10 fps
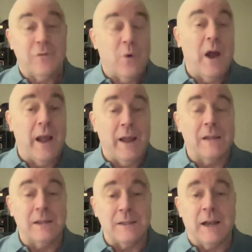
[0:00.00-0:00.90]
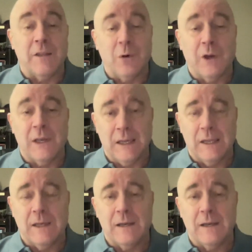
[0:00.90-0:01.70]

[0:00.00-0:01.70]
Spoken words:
way, at least I thought he did.